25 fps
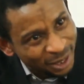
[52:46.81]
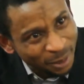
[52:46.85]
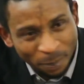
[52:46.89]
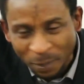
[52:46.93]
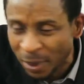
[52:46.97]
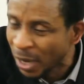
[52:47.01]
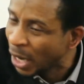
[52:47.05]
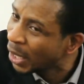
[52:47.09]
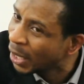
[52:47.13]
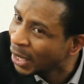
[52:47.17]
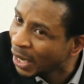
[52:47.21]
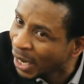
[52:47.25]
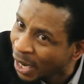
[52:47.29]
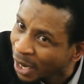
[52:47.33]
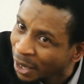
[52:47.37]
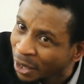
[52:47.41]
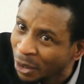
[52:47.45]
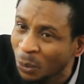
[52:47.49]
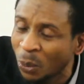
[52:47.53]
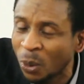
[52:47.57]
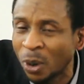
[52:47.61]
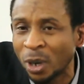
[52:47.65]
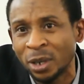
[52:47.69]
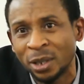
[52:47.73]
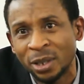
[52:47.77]
May Allah
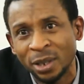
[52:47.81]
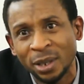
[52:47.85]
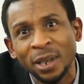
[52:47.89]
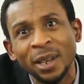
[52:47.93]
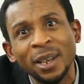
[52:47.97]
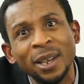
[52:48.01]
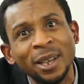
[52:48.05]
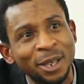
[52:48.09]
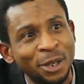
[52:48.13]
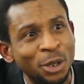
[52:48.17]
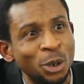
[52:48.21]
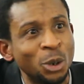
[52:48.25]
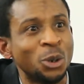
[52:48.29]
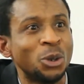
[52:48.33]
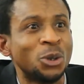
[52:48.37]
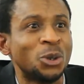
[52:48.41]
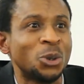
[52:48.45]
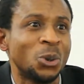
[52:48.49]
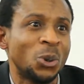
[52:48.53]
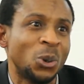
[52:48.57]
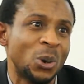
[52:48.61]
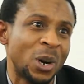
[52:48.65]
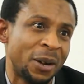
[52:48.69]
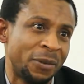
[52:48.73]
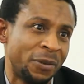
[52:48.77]
reward
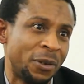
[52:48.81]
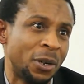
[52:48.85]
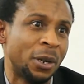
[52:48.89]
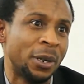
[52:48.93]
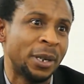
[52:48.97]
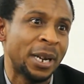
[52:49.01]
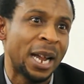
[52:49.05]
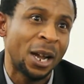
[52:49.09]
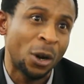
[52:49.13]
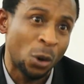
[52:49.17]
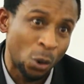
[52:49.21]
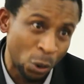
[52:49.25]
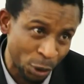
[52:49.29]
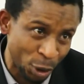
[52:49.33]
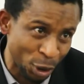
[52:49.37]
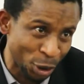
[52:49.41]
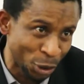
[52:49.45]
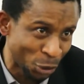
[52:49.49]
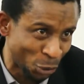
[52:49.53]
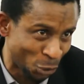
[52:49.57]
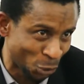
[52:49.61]
those who have done and continue